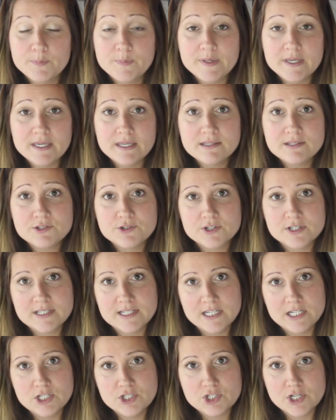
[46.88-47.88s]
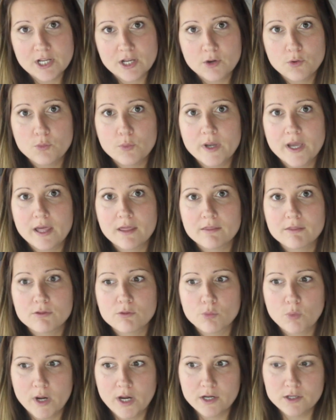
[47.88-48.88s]
be strategic
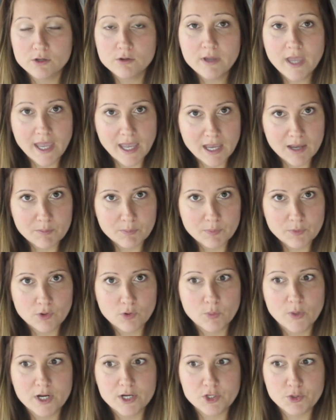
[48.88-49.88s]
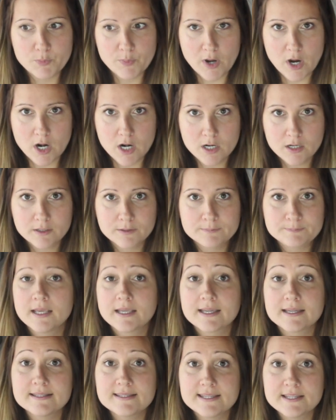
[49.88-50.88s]
with where you camp or where you park.
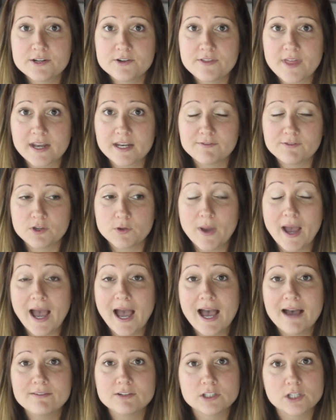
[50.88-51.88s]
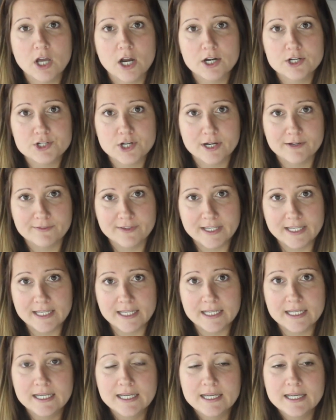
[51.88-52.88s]
Consider that if you have a large
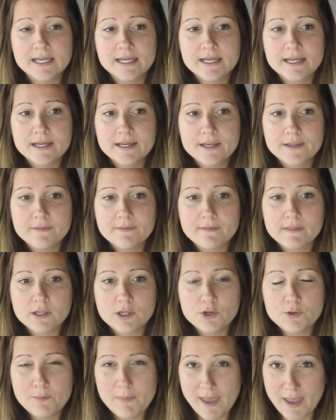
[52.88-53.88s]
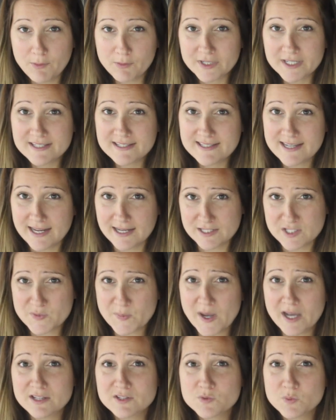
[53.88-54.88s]
RV, that you may want to stay in
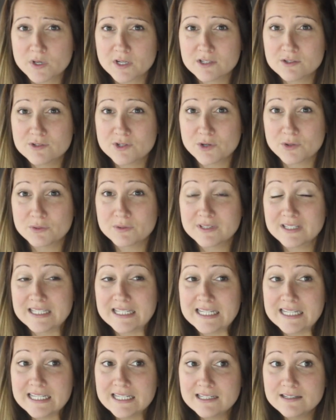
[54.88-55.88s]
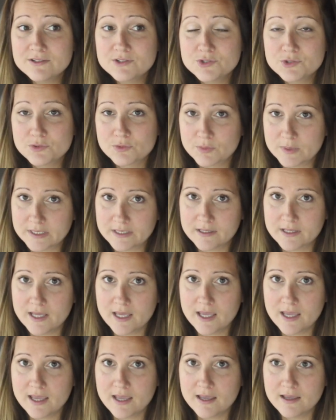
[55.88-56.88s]
spots where you don't need to
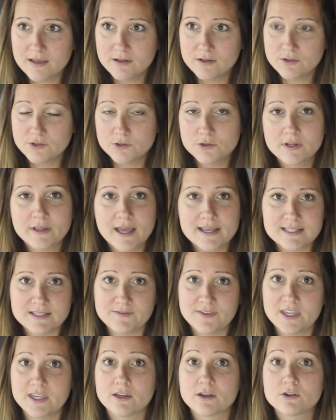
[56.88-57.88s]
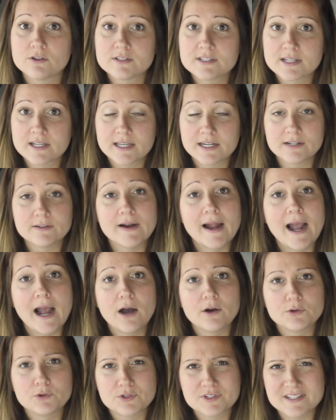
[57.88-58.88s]
really utilize a vehicle to get
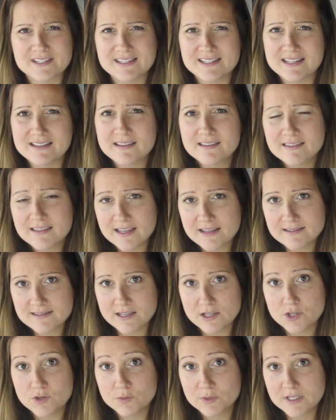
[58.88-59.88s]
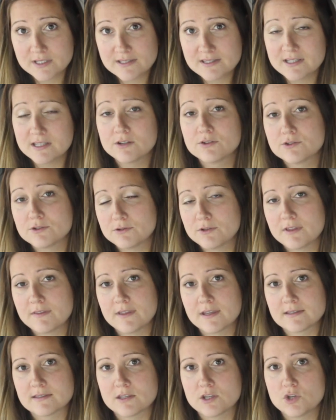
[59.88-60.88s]
around or to see the things that you want to see or do the
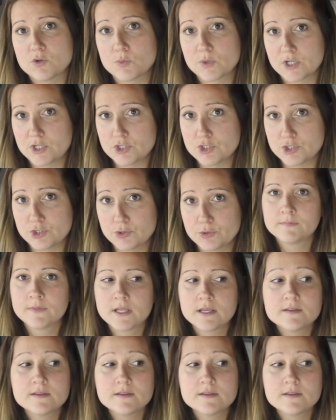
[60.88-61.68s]
things that you want to do.